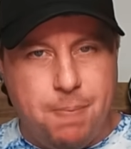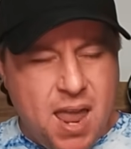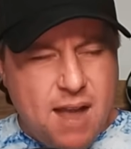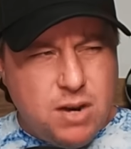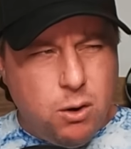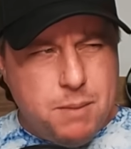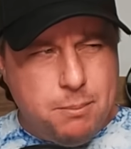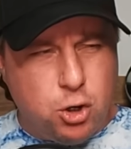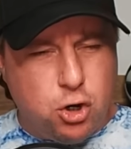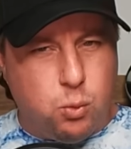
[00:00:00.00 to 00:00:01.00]
If I
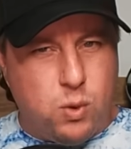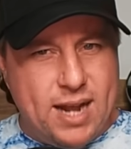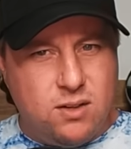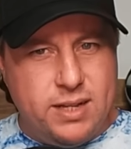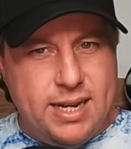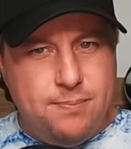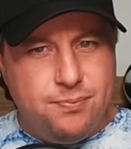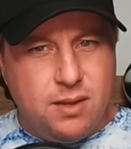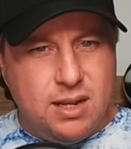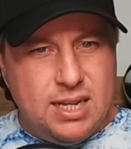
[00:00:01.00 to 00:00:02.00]
remember correctly,